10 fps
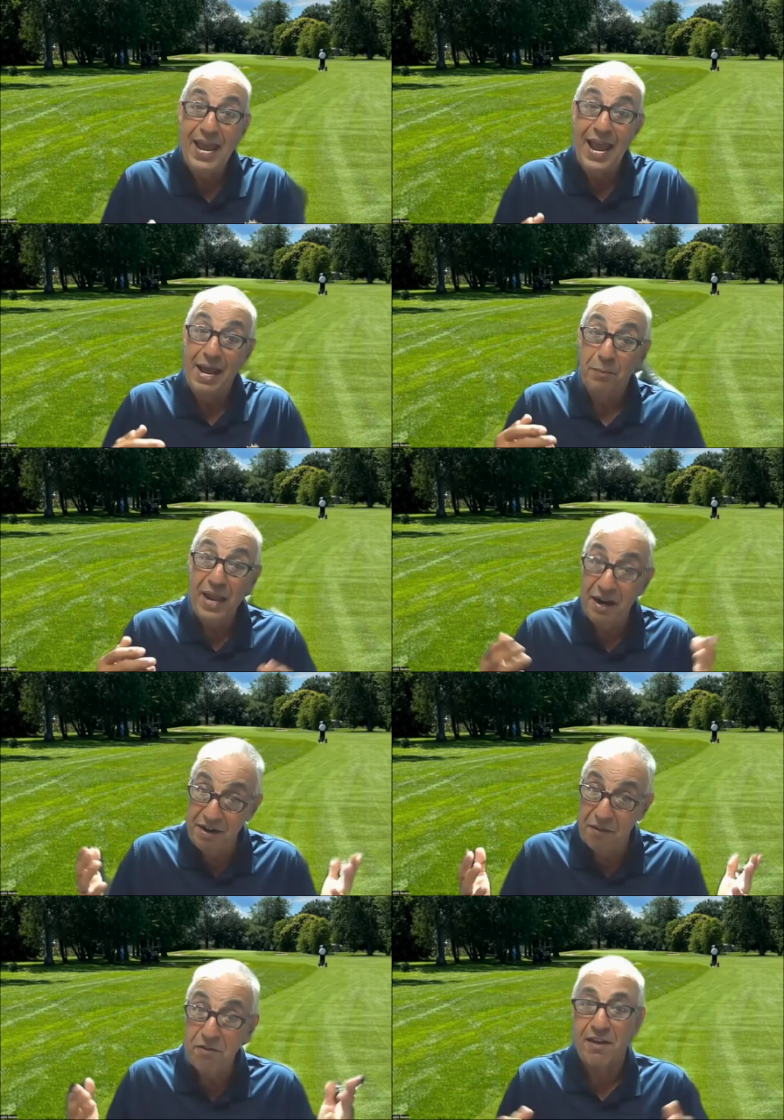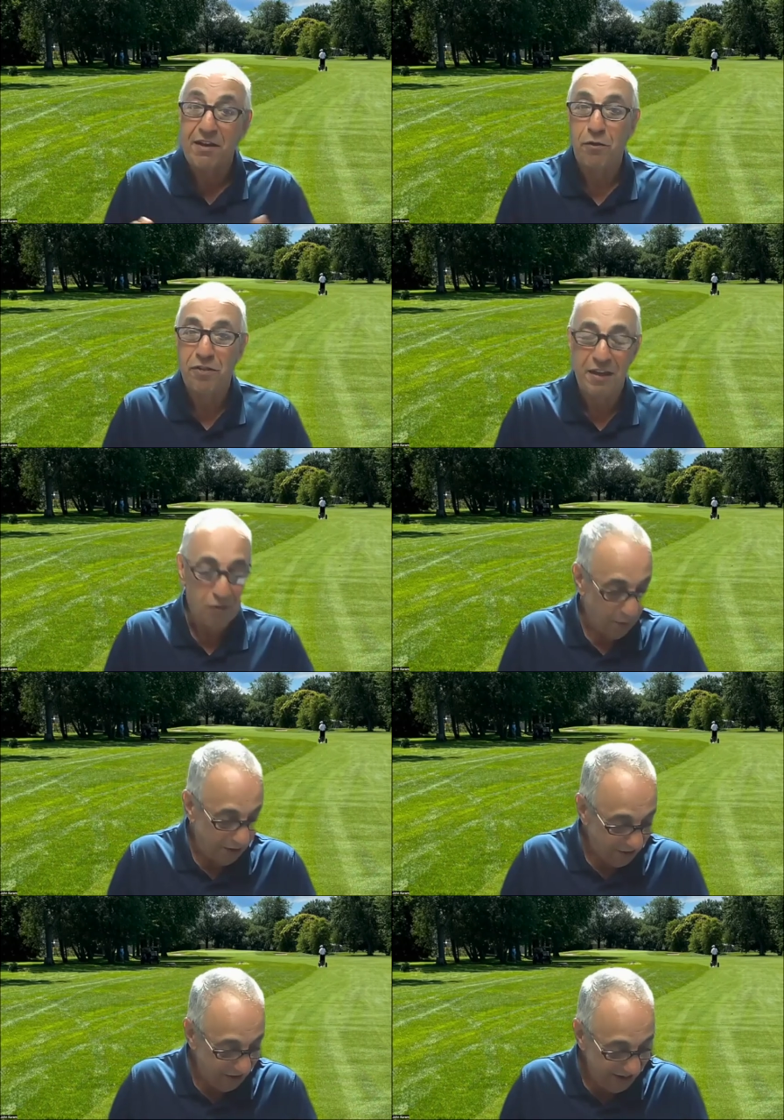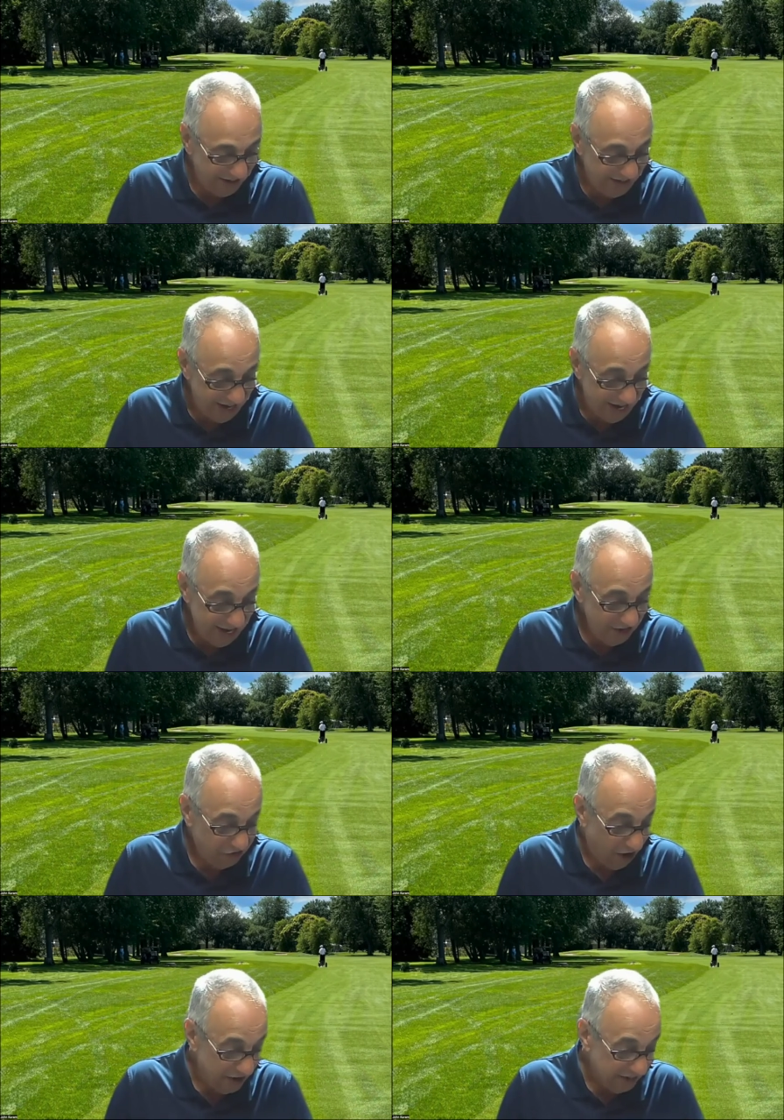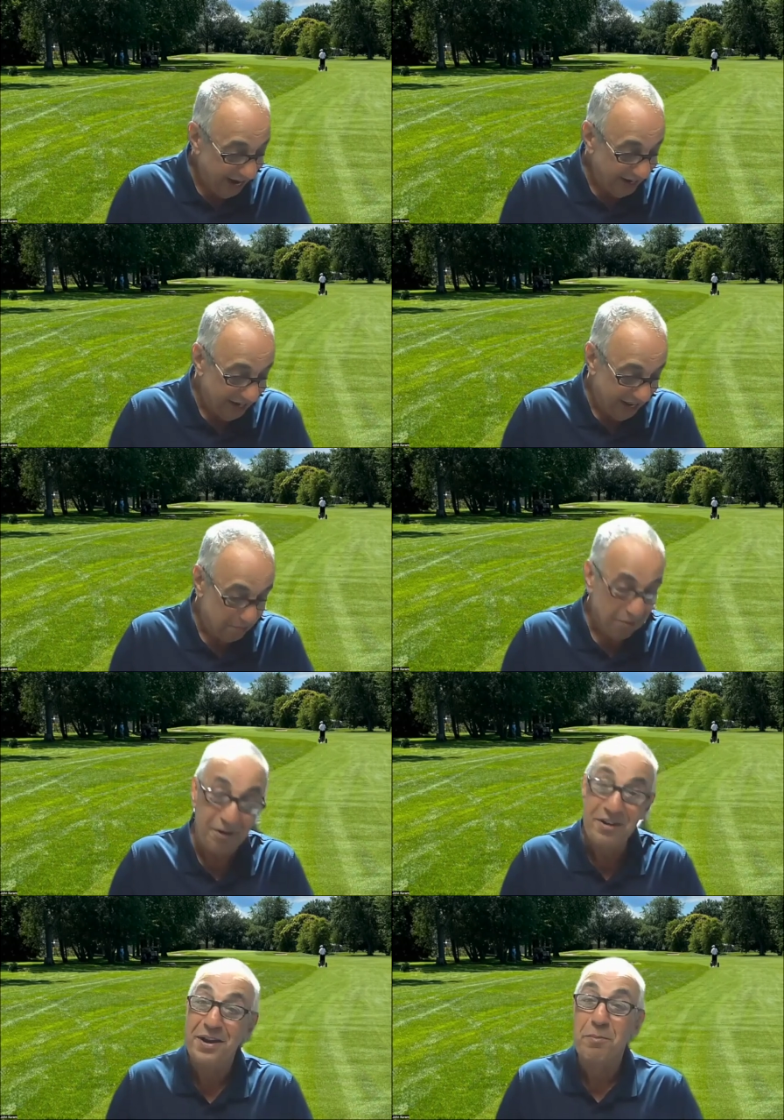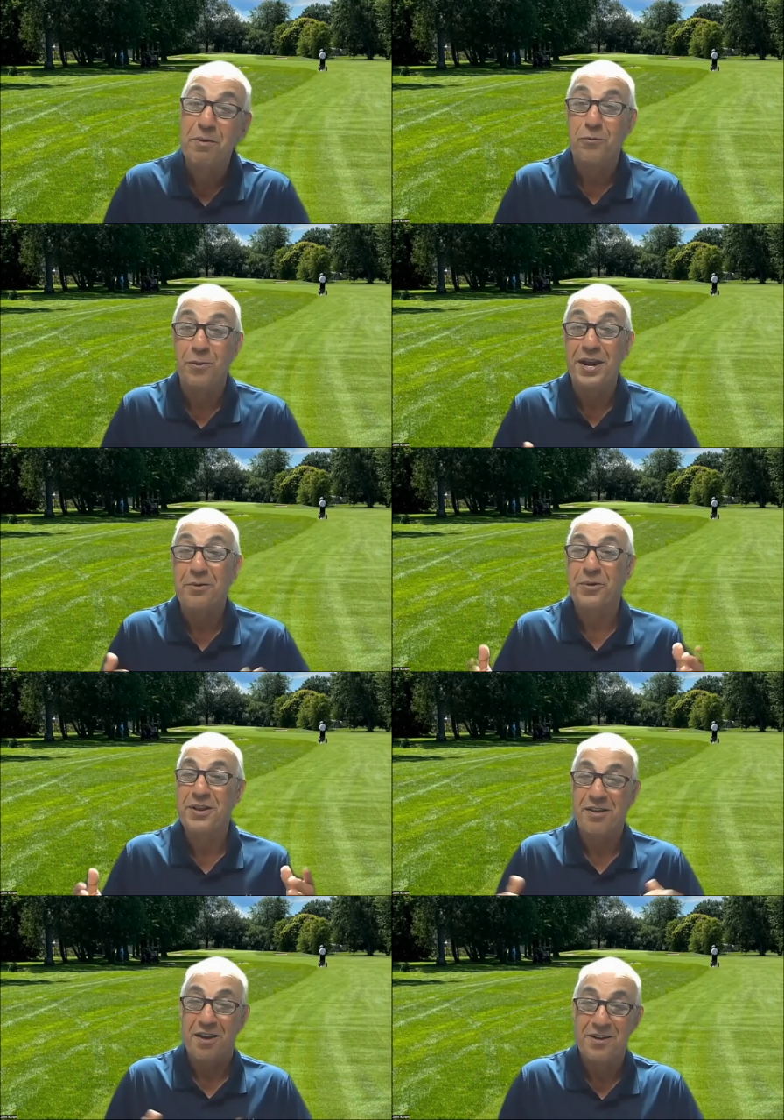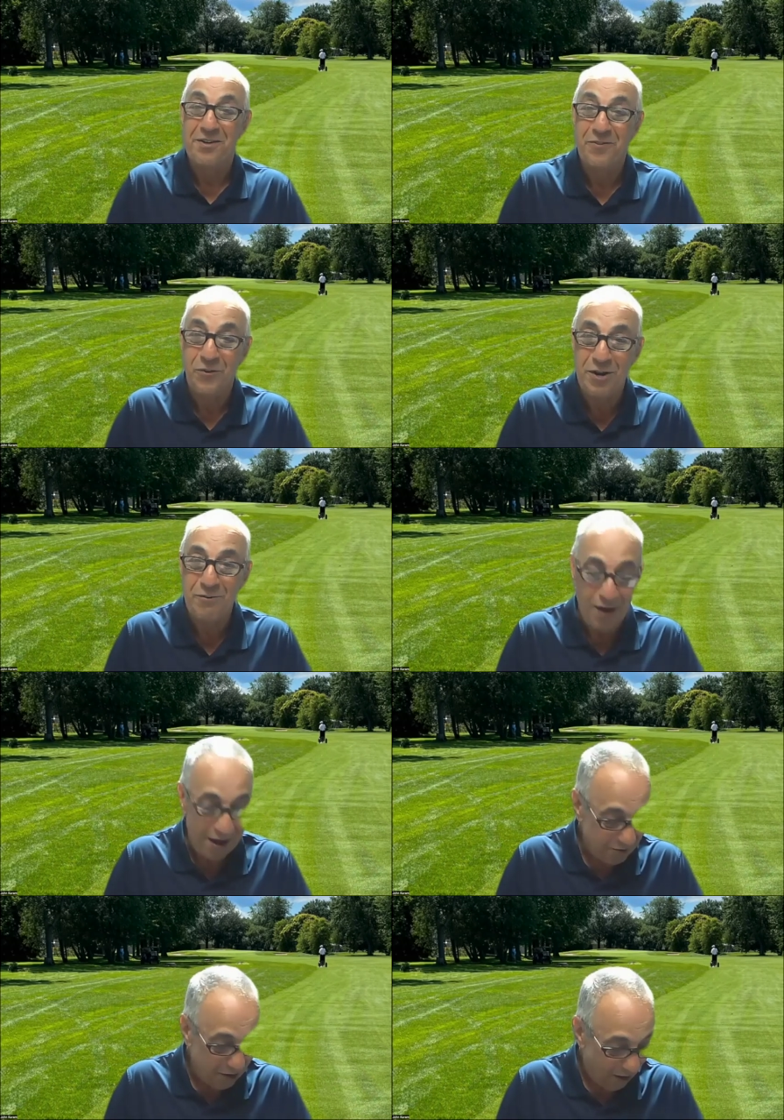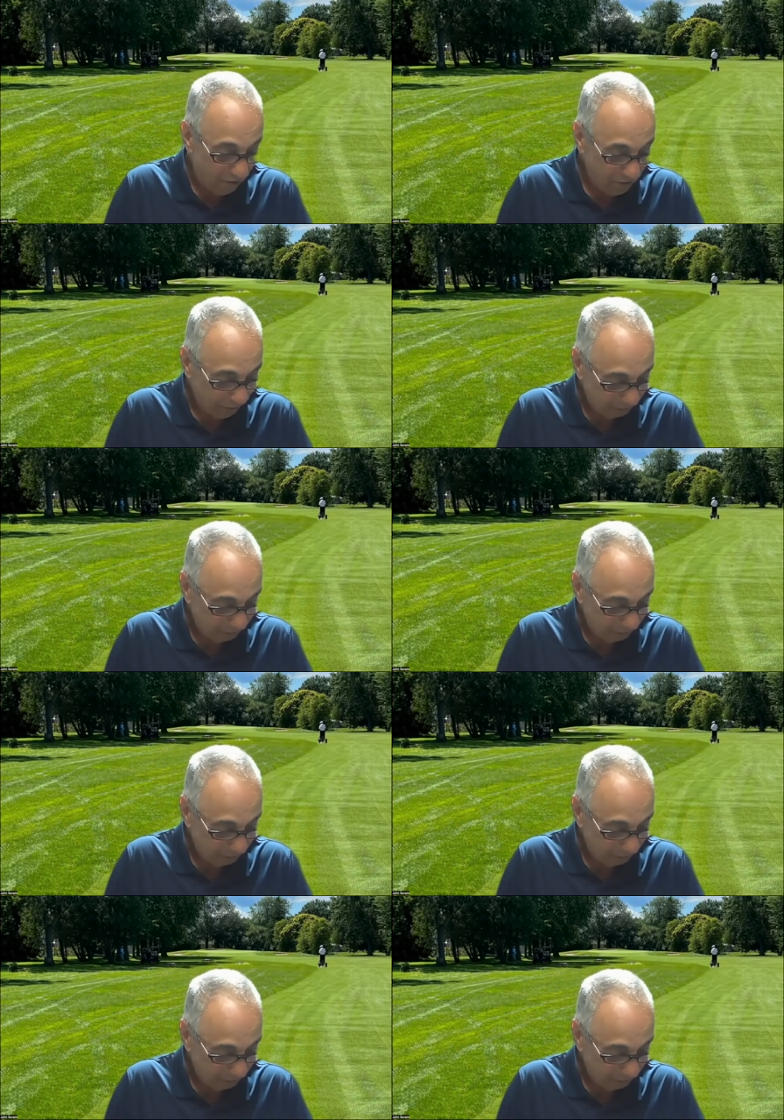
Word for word: And we had another single skins winner in B, John Kennedy, Birdie number three, and wins $135.